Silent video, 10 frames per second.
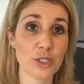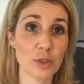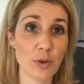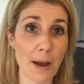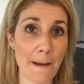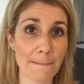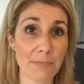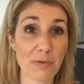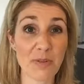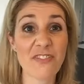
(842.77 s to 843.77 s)
to um,
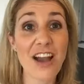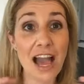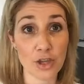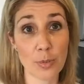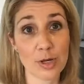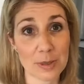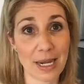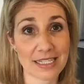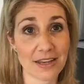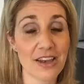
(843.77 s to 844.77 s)
from a value
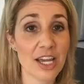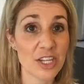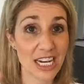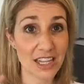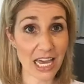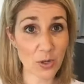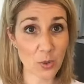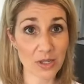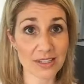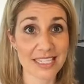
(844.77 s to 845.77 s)
perspective. You get a lot of
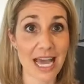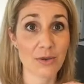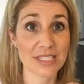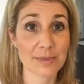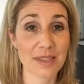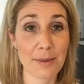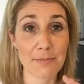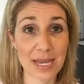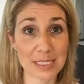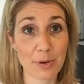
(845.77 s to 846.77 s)
oils at some of the
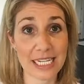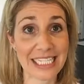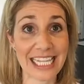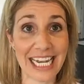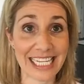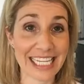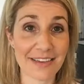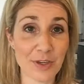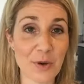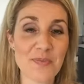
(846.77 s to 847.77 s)
best pricing that I can
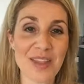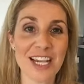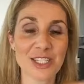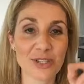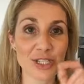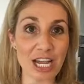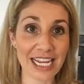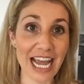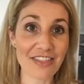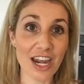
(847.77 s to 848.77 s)
give you. So
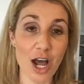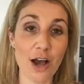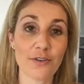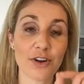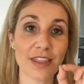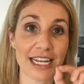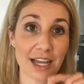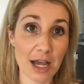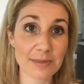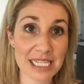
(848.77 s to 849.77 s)
check out that offer that it
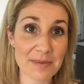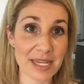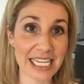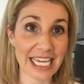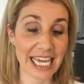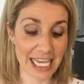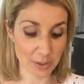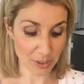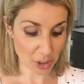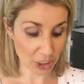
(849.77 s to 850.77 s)
comes in the mini kit
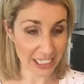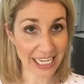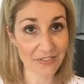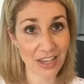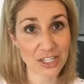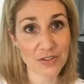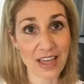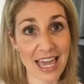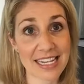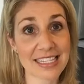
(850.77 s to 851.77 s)
and be sure to take advantage of
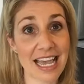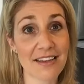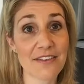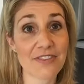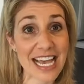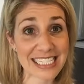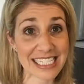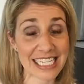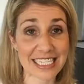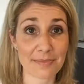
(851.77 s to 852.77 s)
that is that if that
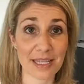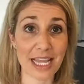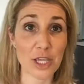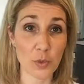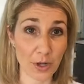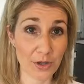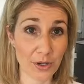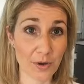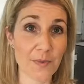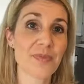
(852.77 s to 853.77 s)
sounds sounds like something that you want to do.